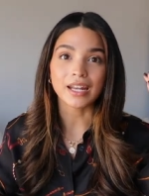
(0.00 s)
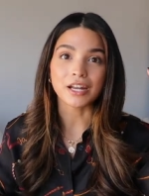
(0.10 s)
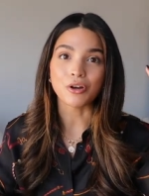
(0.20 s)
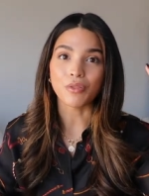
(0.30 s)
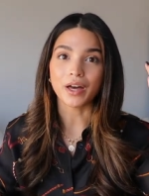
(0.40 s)
and I
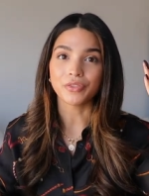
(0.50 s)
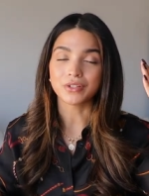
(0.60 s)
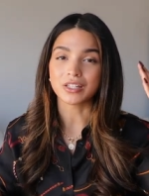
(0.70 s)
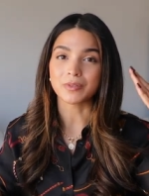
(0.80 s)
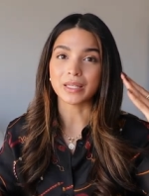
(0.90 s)
know that
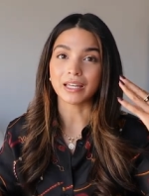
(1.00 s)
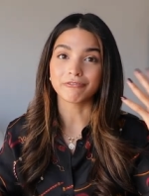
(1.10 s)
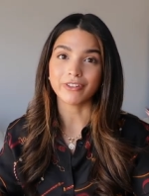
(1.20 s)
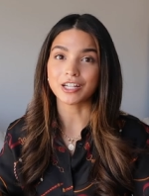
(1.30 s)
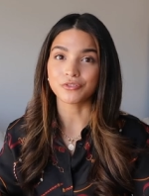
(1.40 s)
there's gonna be
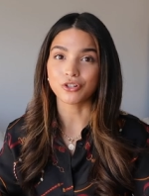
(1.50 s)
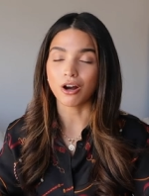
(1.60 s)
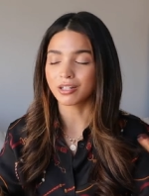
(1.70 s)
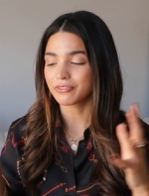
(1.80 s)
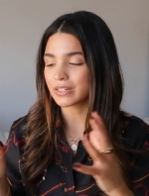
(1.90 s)
like flash
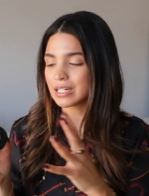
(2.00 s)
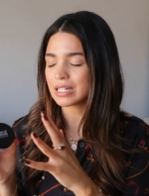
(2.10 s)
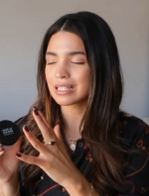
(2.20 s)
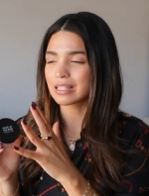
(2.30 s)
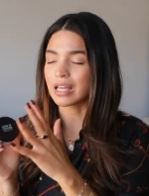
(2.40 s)

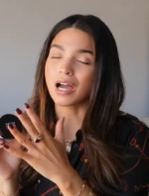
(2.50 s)
photography,